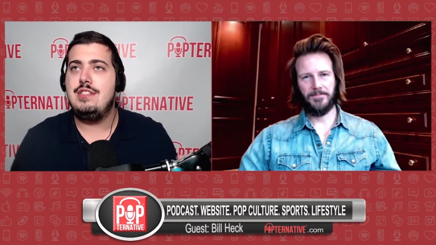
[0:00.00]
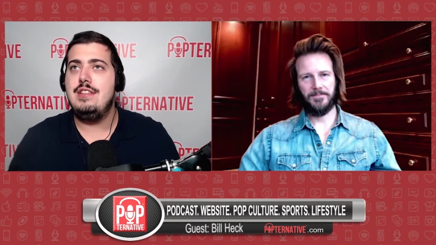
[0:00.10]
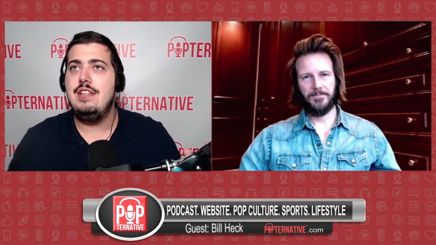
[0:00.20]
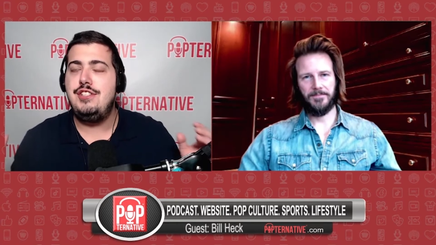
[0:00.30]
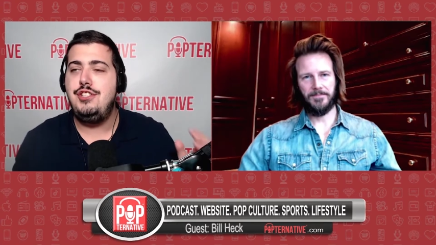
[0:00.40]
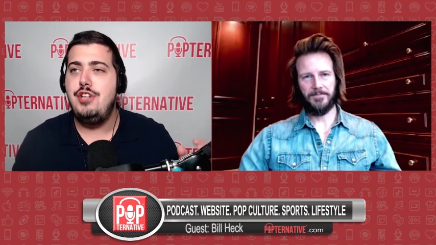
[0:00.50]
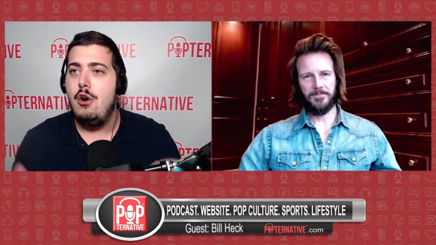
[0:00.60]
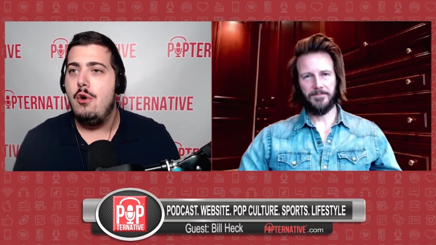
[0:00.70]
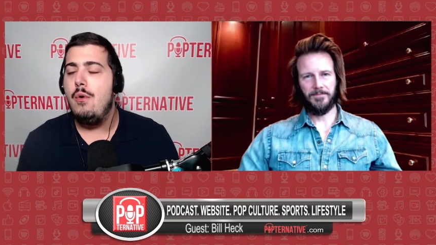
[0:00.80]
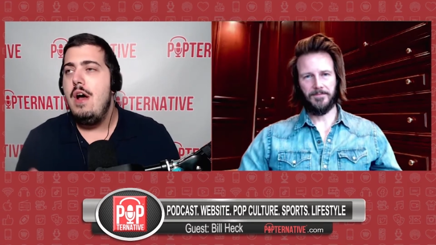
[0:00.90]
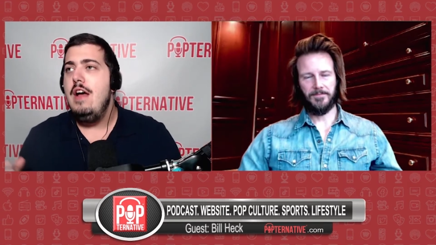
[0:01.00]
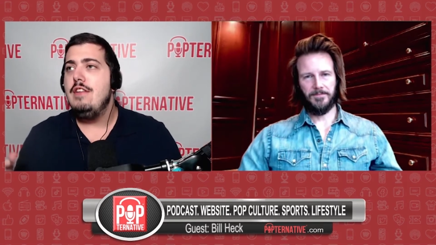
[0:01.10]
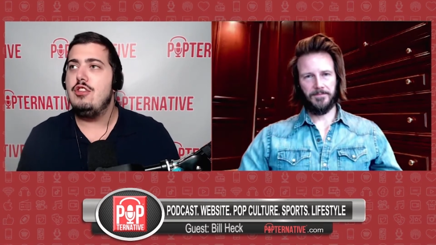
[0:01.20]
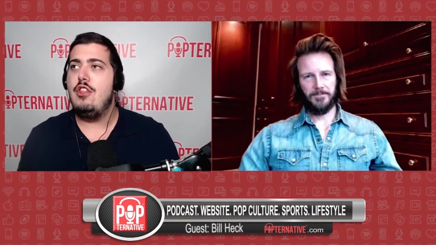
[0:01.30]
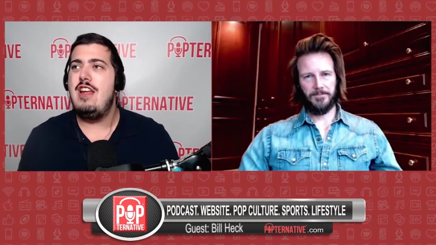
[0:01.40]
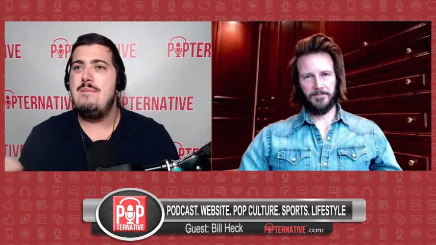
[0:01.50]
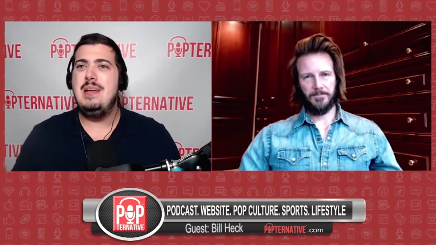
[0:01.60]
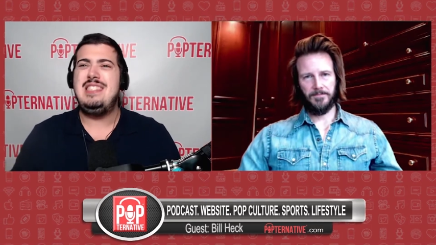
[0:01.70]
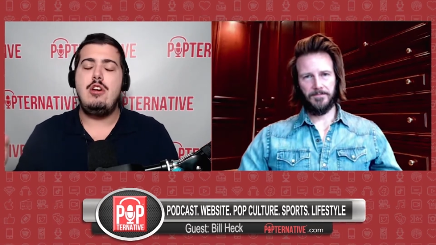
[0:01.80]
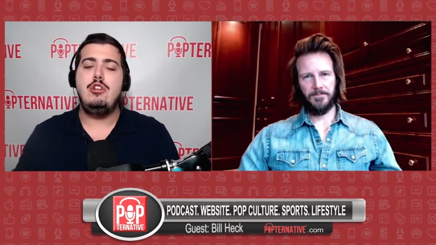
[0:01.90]
Speaker 1: in this show. There's a lot of
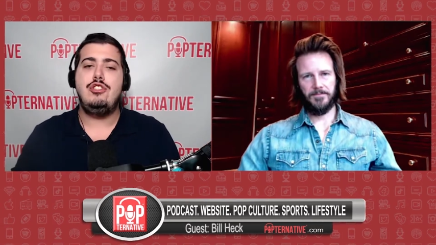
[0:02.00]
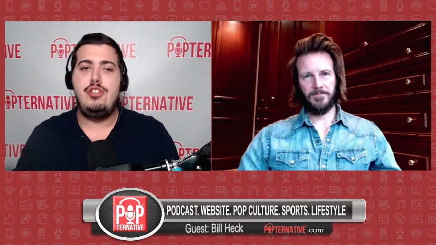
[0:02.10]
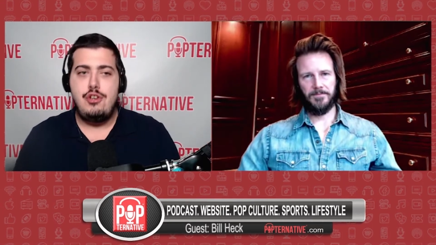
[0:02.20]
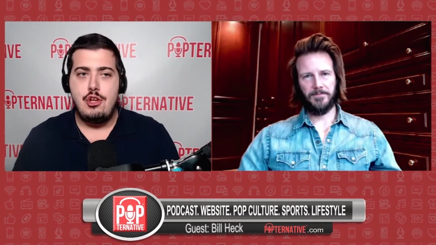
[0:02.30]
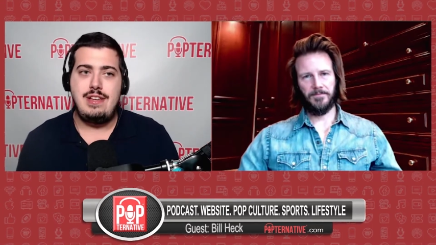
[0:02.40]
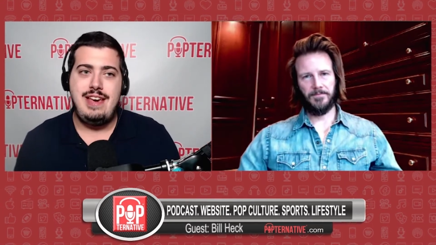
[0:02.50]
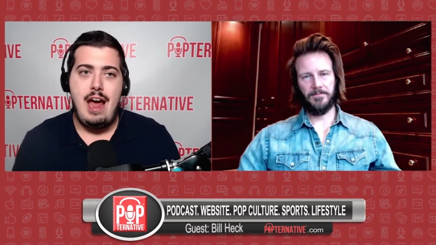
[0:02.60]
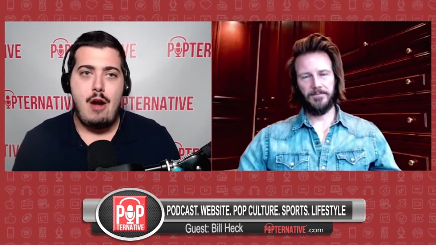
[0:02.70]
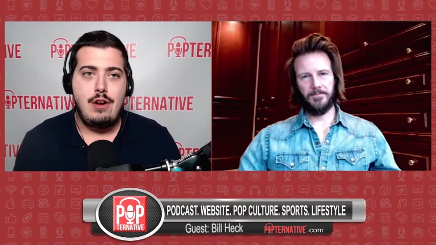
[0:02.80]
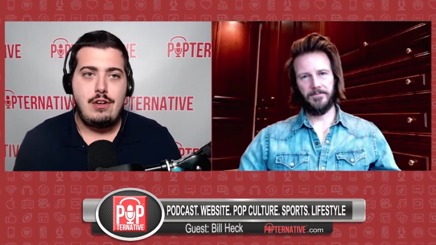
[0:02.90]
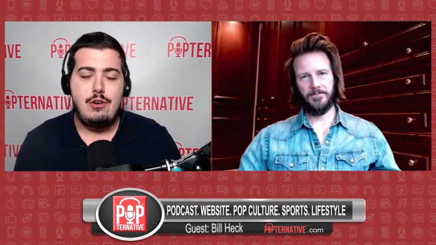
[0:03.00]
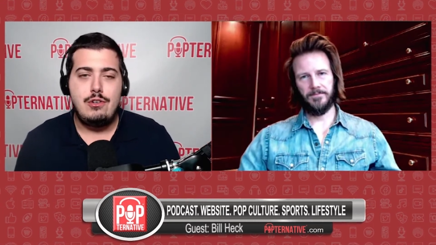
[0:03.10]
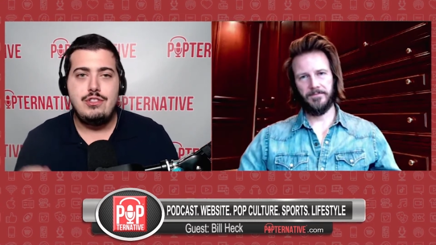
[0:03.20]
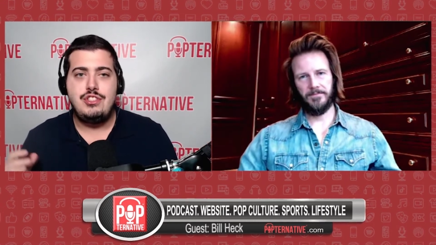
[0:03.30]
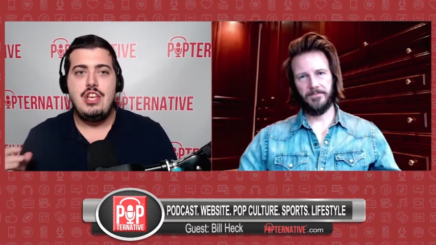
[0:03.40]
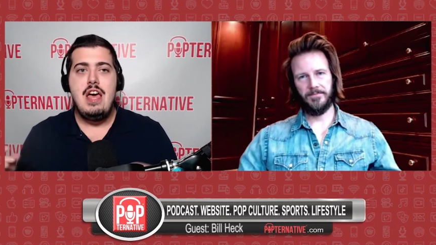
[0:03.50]
misunderstood characters.